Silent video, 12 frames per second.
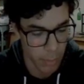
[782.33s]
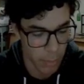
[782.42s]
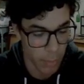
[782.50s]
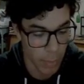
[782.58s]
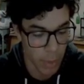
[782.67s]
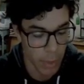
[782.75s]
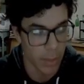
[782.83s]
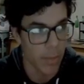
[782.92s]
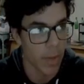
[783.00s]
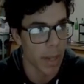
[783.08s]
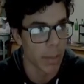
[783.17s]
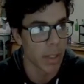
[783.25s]
very
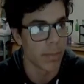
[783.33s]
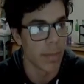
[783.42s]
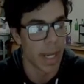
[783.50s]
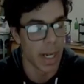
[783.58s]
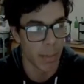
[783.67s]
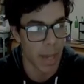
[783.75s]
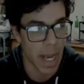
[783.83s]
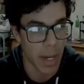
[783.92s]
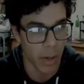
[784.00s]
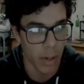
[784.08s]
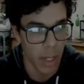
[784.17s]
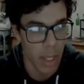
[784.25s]
famous mating
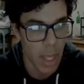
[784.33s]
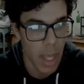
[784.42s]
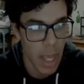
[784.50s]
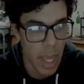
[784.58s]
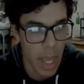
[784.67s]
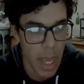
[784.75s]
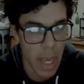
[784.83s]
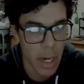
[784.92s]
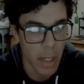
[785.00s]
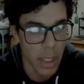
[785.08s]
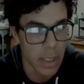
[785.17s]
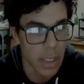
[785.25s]
pattern, and
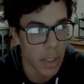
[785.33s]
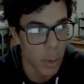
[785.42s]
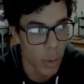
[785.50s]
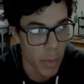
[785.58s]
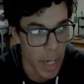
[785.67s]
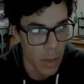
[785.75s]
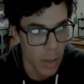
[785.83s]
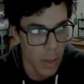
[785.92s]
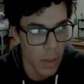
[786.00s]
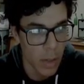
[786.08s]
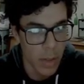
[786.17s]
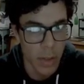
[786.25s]
let's get into it right now.
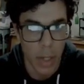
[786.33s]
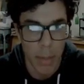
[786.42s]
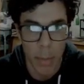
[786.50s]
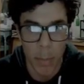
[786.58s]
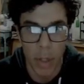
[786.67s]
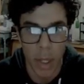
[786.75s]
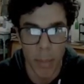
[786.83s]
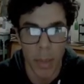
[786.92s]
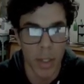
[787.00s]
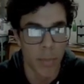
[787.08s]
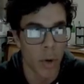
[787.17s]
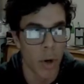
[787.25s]
So let me pull up
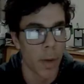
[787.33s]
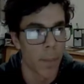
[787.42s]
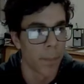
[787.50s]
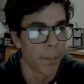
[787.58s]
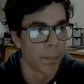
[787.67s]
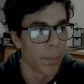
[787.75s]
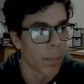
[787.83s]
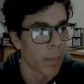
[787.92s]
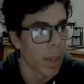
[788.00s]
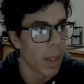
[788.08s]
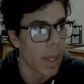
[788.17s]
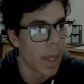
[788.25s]
this board,
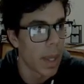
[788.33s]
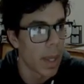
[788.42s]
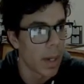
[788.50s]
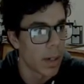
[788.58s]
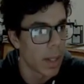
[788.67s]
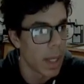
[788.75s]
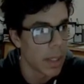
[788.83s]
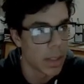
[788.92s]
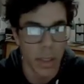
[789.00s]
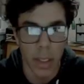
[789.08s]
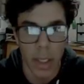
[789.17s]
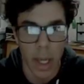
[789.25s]
and
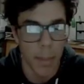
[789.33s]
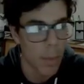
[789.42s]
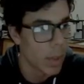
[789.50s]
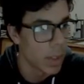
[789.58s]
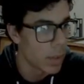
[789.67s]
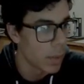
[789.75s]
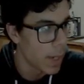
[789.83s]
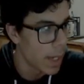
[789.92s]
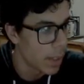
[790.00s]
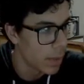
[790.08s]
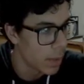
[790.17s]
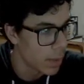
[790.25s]
actually I'm going to
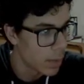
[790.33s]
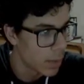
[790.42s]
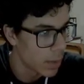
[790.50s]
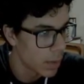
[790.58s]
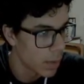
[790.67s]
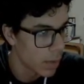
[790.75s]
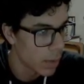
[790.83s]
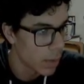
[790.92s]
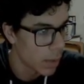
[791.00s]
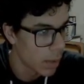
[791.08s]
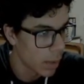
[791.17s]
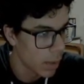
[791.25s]
edit this
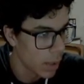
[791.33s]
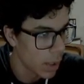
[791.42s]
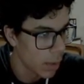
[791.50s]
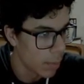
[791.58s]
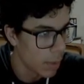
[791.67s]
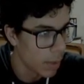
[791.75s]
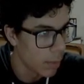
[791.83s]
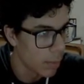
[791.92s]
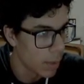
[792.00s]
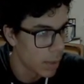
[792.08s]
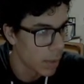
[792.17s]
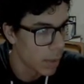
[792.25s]
a little bit
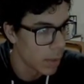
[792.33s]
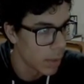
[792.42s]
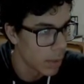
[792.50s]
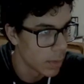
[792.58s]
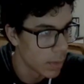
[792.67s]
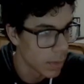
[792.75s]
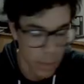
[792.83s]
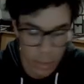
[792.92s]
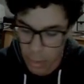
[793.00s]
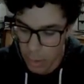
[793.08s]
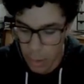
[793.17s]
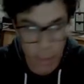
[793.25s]
because
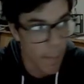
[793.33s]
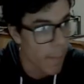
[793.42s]
I